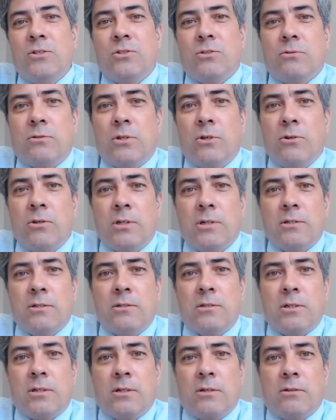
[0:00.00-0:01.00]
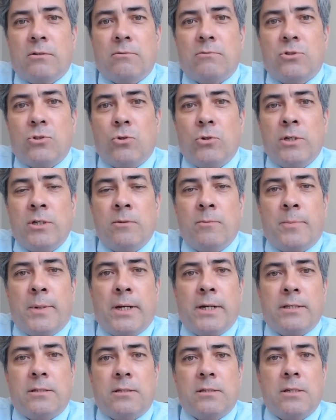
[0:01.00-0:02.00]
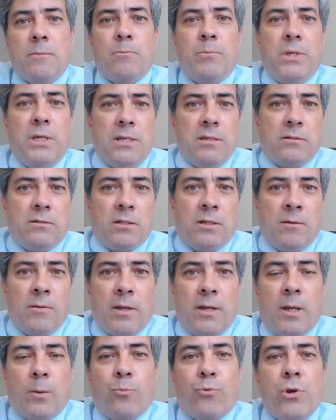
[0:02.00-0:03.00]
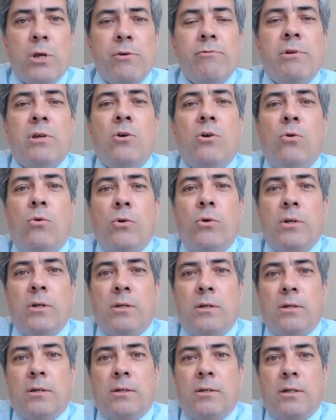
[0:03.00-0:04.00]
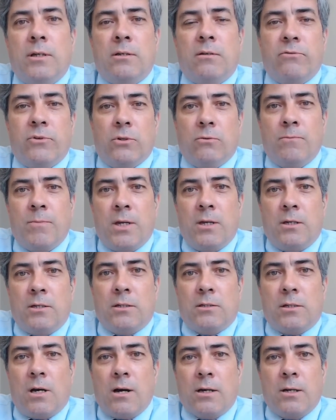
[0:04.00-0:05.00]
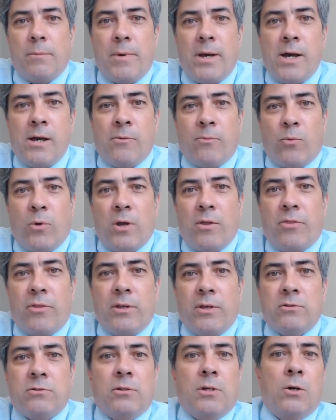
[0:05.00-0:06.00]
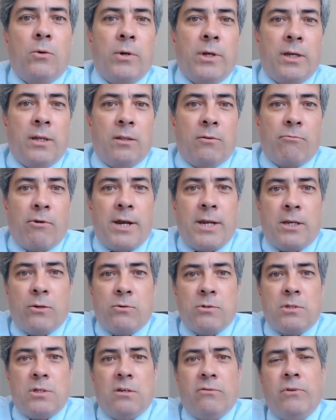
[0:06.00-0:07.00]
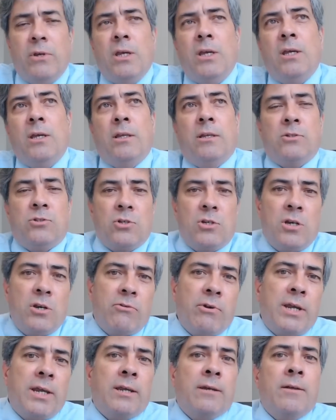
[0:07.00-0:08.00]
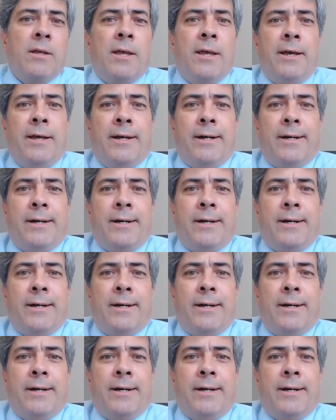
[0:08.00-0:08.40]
So Kirk is uh, joined by Skip Pizzi in a pre-recorded interview to talk about where things are going in the radio and T V, engineering,